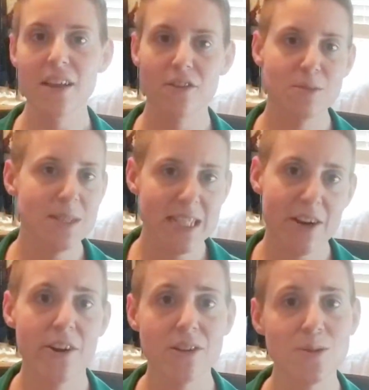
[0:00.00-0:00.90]
those
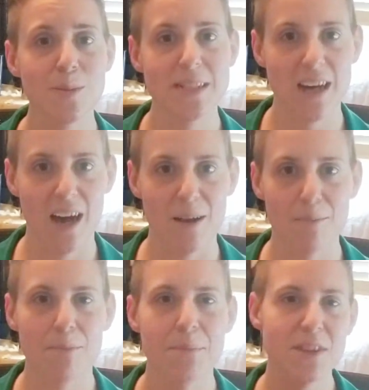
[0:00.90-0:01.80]
materials will be
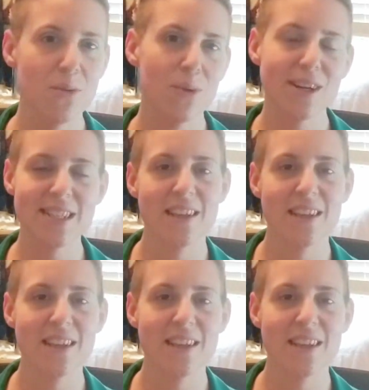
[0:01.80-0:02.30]
done, but the work